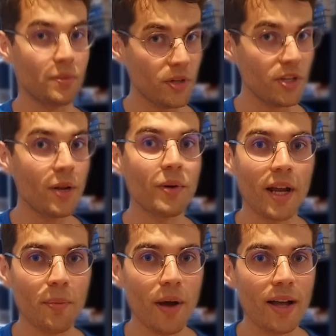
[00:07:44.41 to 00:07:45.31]

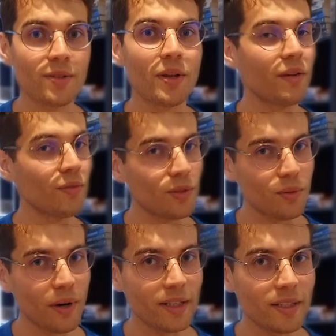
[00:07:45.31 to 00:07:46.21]
especially when I pass, I
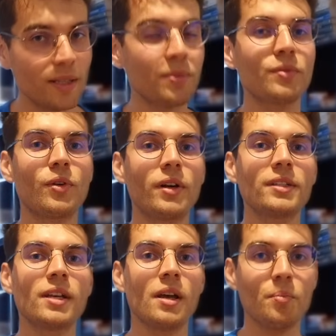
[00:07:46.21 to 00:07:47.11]
give you the right tips
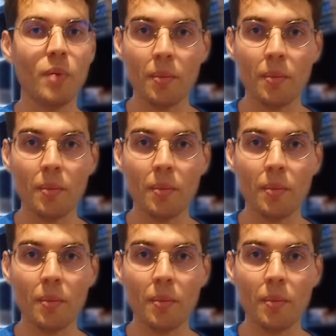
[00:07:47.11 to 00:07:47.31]
for it.